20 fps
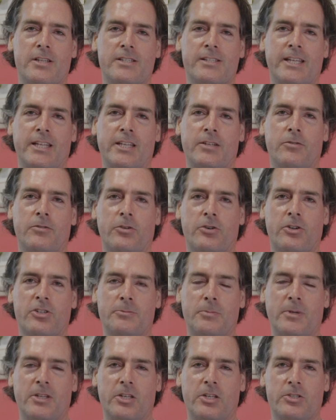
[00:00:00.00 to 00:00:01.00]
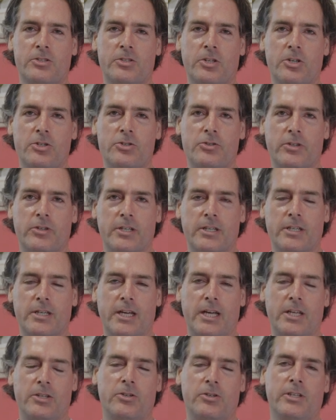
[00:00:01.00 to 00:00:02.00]
Center for Cosmetic Surgery,
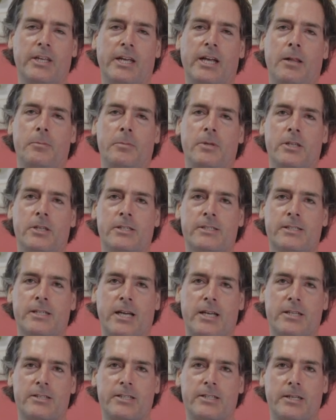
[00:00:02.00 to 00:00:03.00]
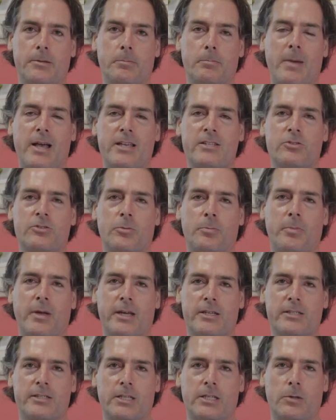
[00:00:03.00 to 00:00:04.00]
and today I'll be discussing
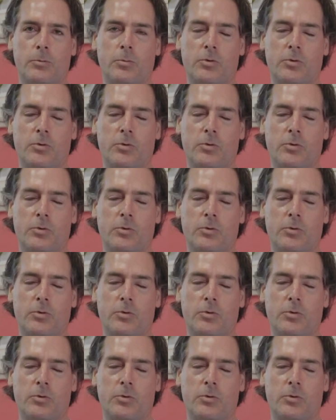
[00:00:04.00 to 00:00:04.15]
mastopexy,